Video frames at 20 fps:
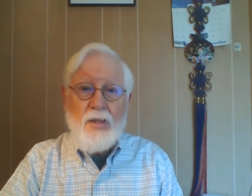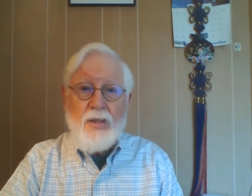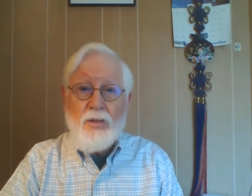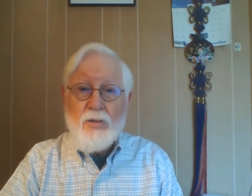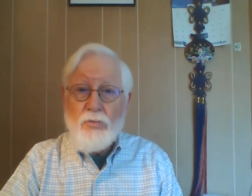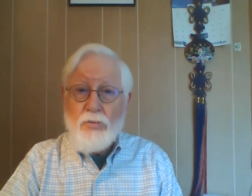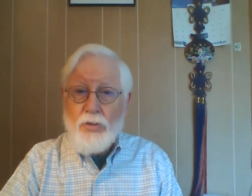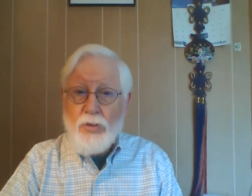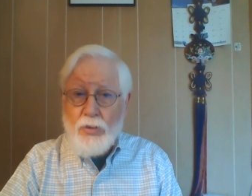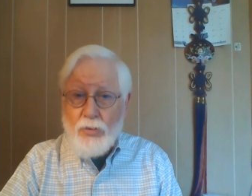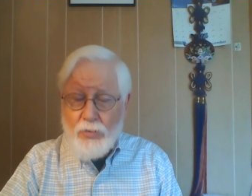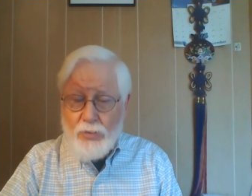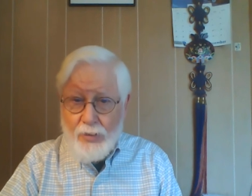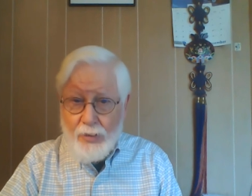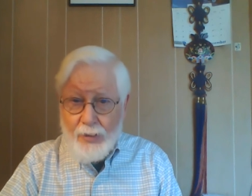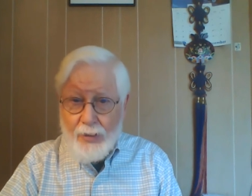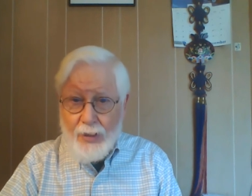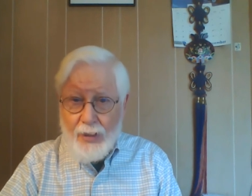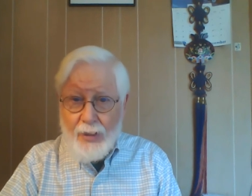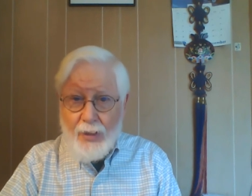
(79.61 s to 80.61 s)
You choose
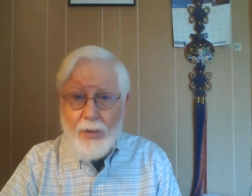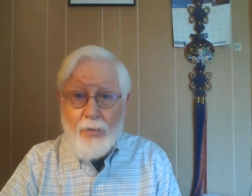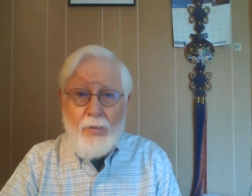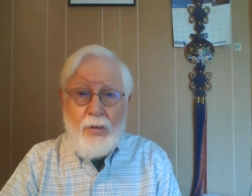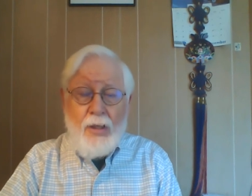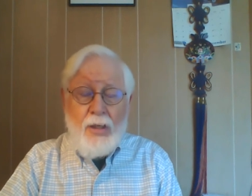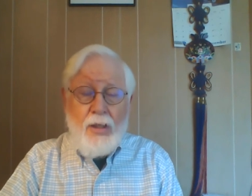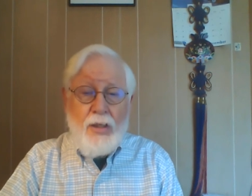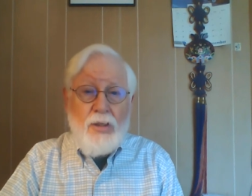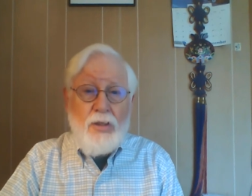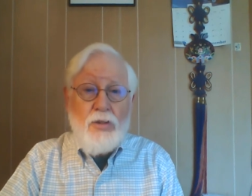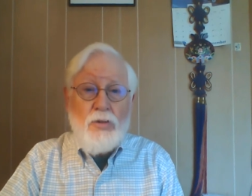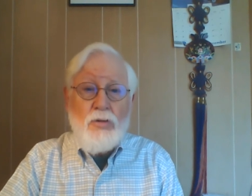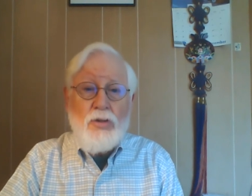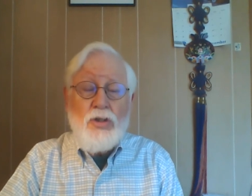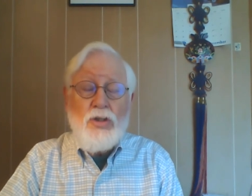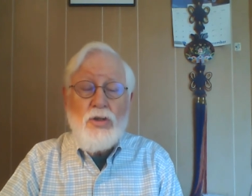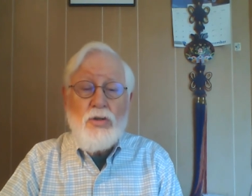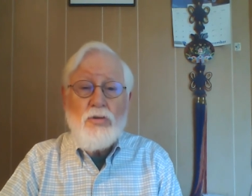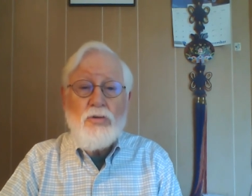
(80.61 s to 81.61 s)
the day, you
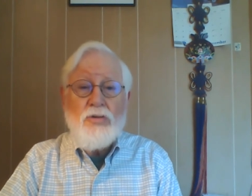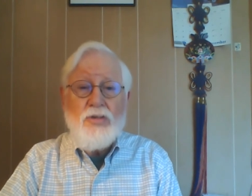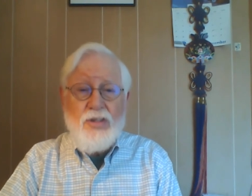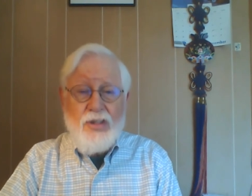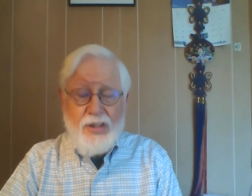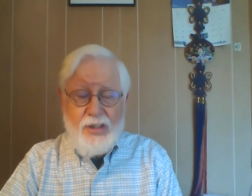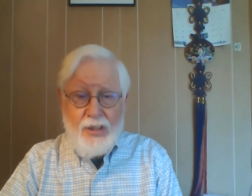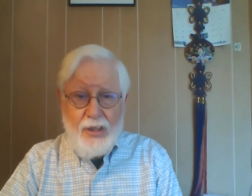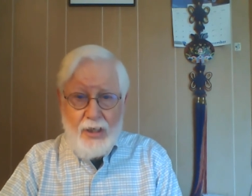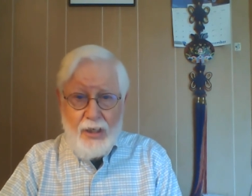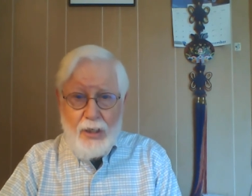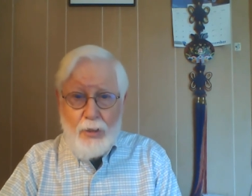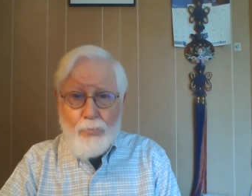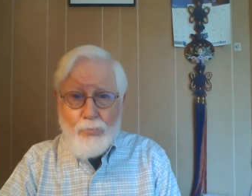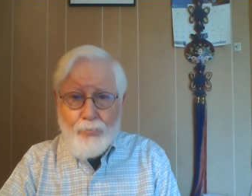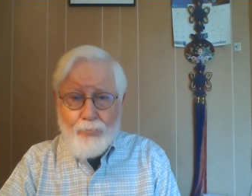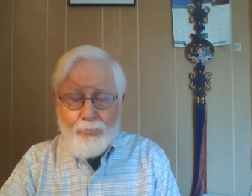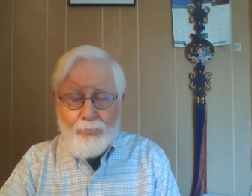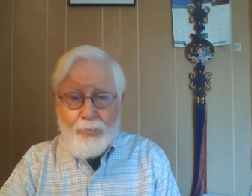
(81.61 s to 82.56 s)
choose the time,